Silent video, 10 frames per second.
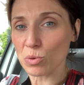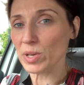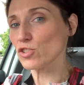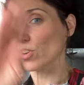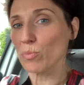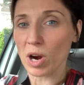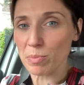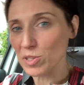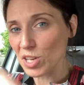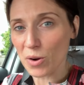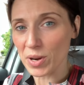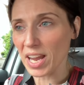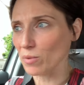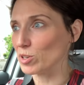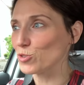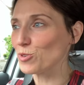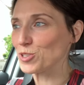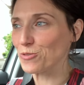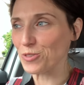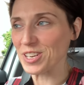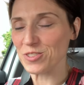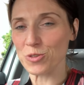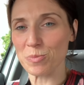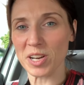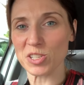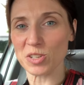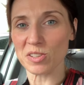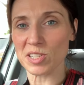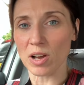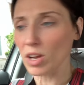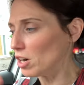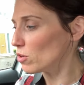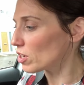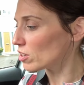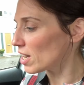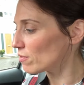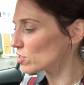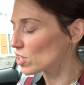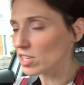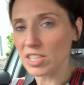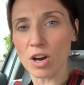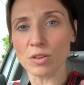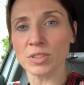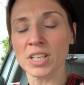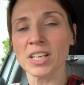windscreen wipers go again, which always freaks all my students out. Like, oh God, I haven't turned it off.